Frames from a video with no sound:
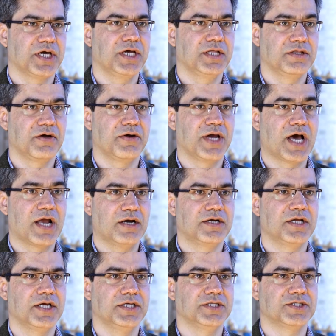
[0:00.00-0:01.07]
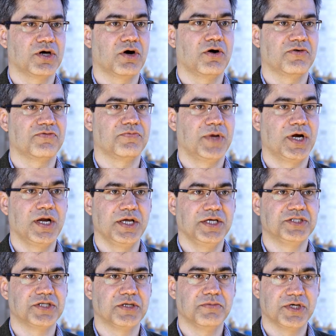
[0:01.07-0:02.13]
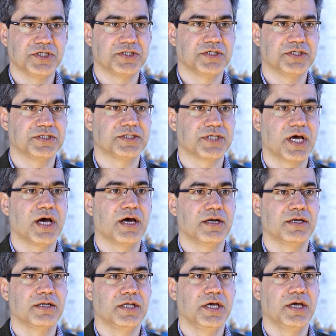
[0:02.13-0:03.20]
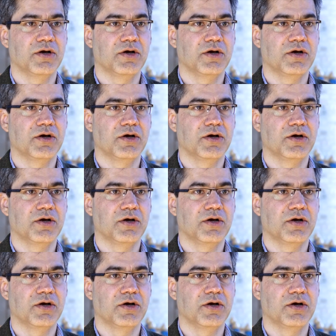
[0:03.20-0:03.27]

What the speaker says: in the realities of Middle Eastern business and the